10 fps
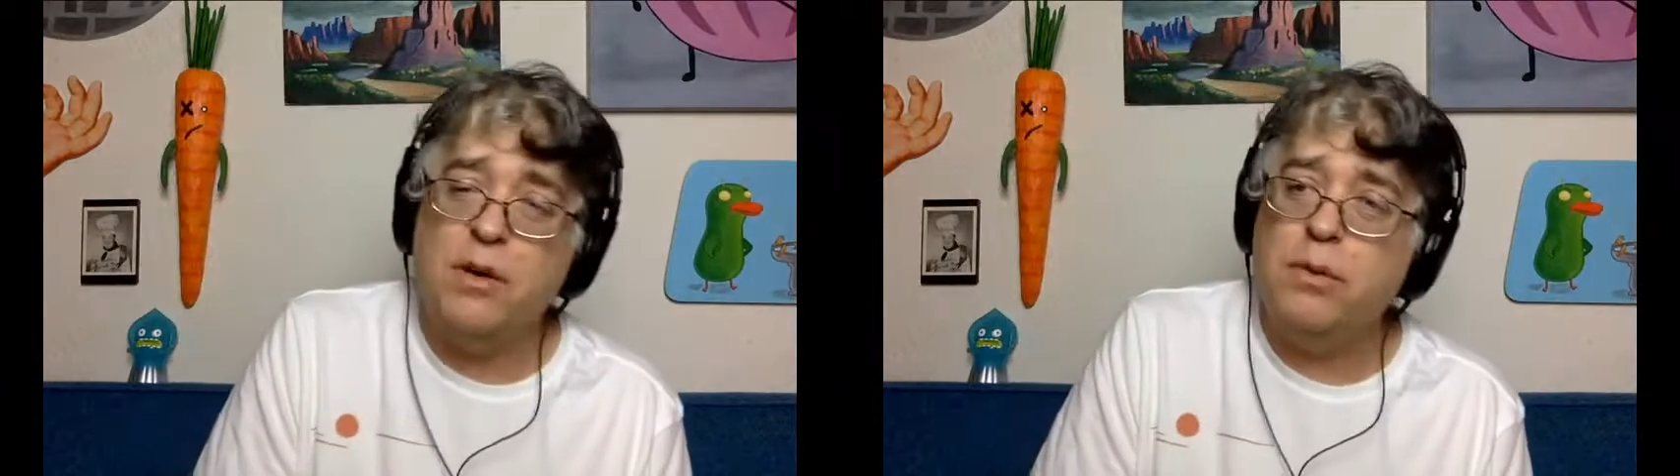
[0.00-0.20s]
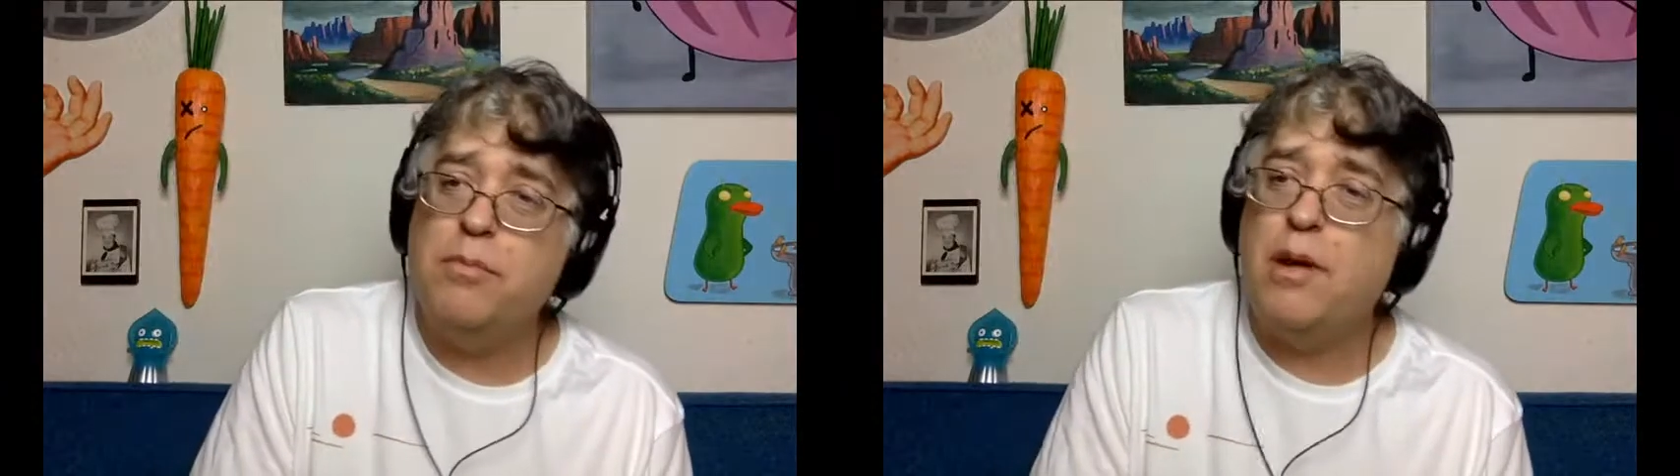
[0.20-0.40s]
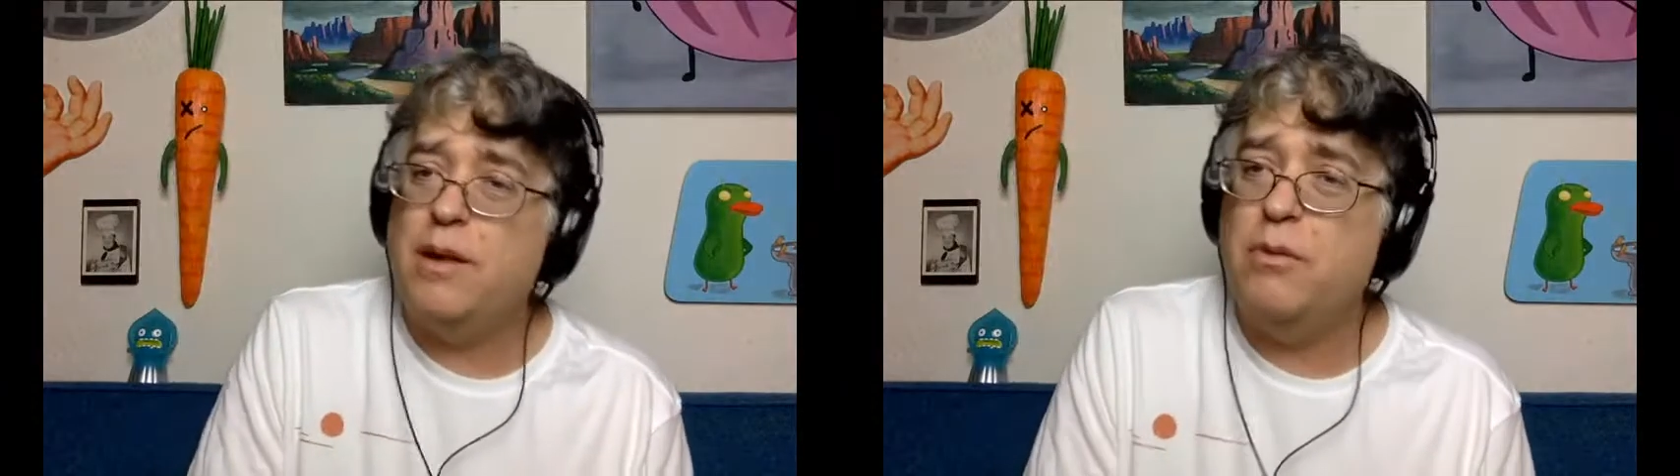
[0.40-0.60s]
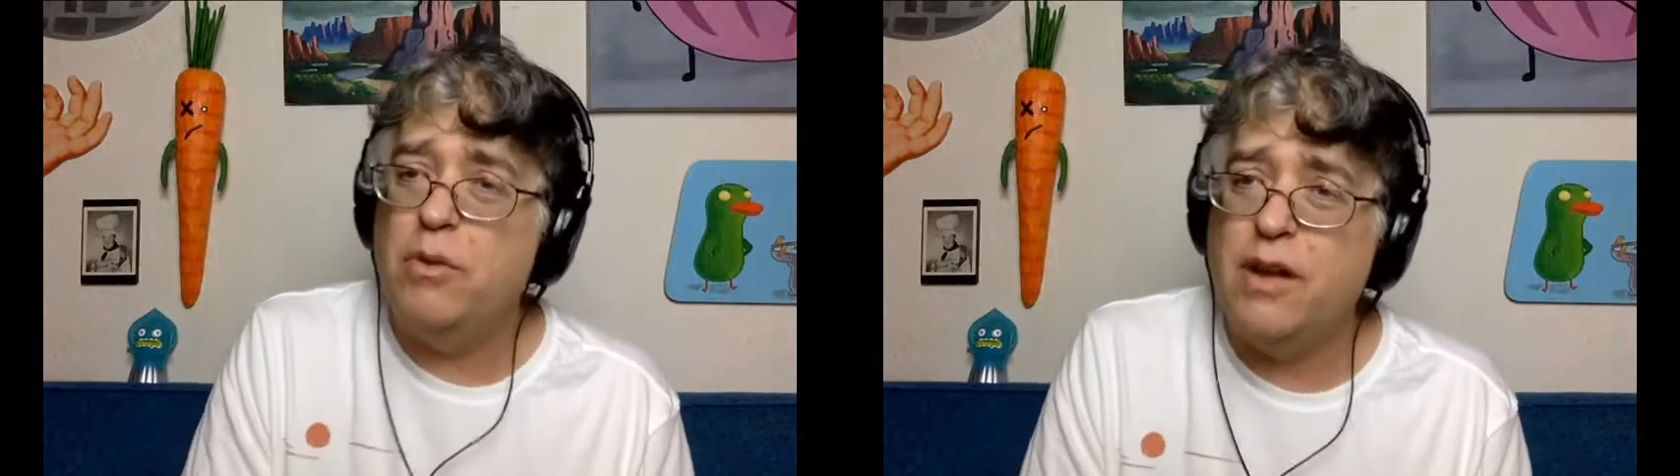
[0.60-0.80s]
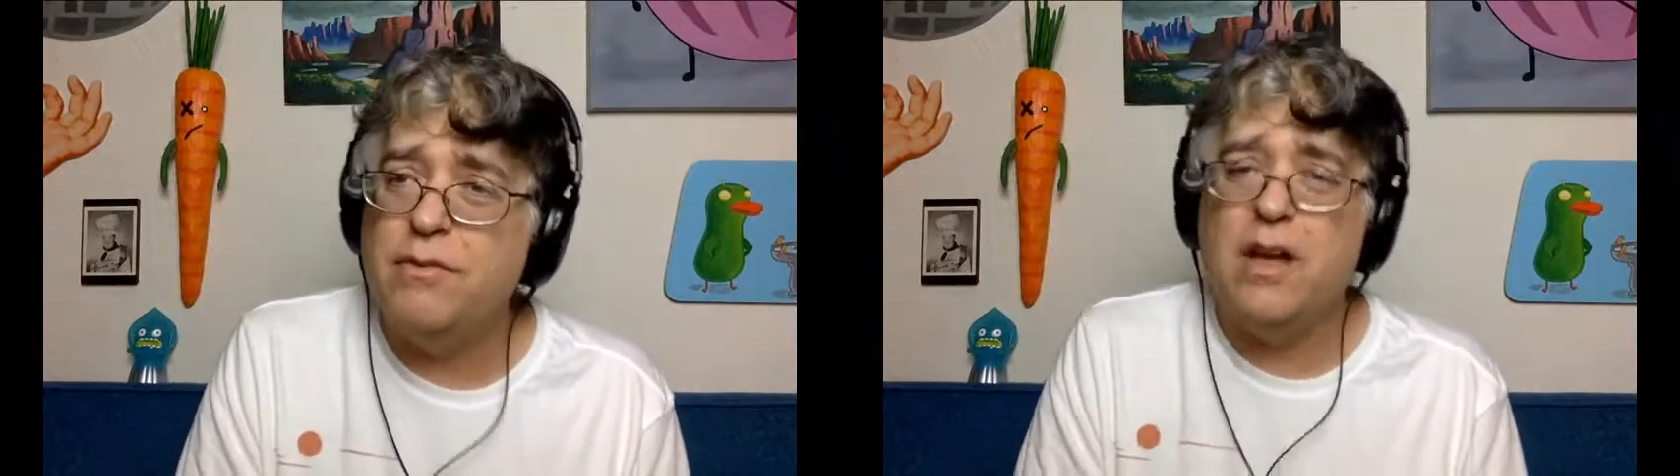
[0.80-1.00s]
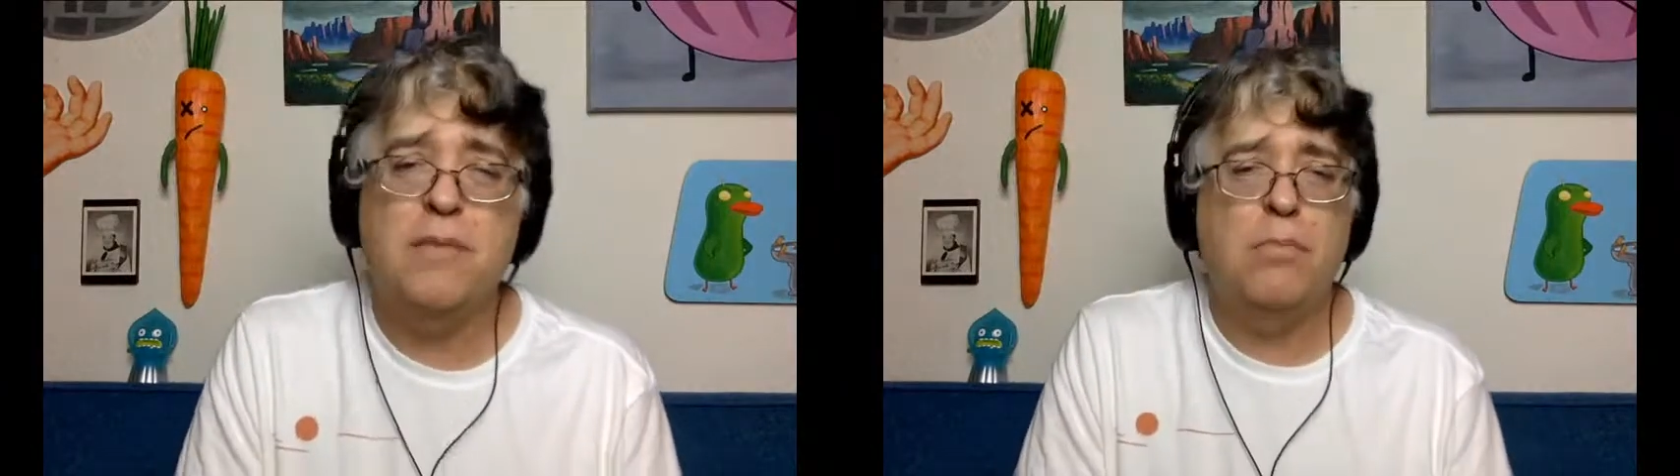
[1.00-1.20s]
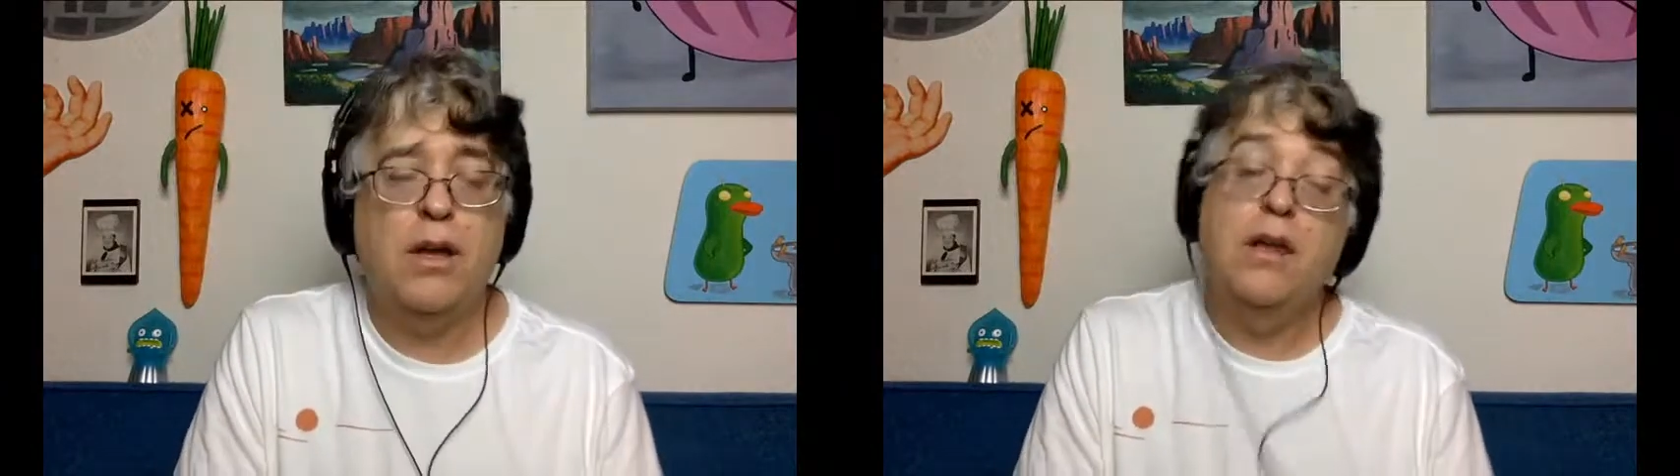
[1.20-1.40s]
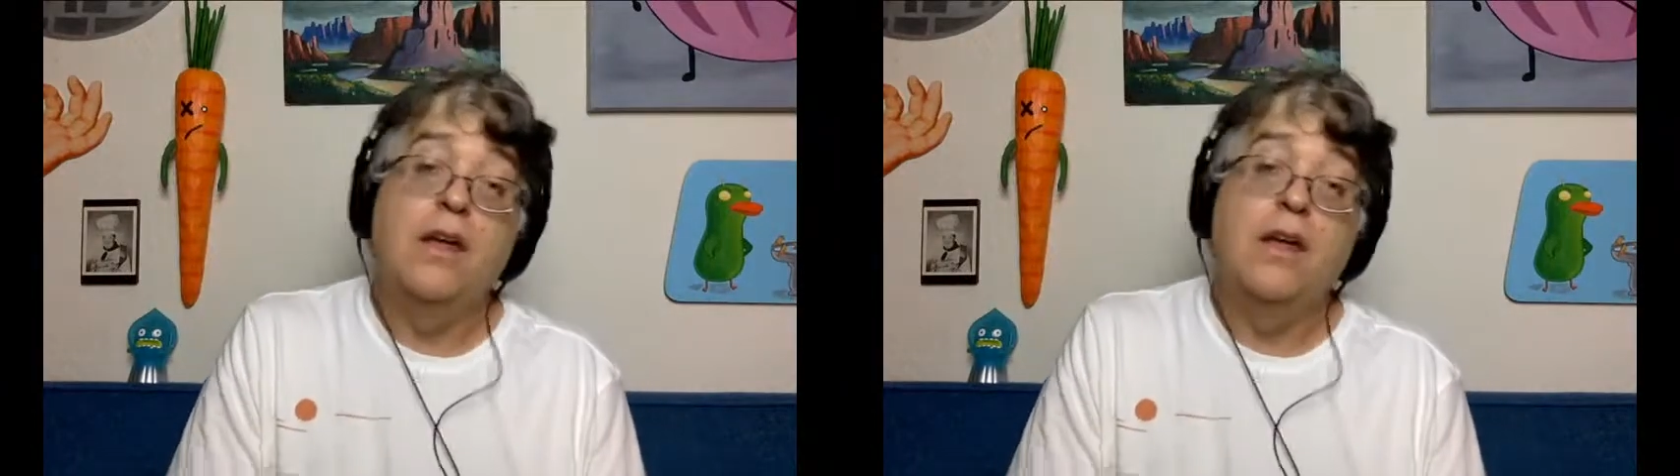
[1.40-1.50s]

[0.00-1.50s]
We probably won't have time, but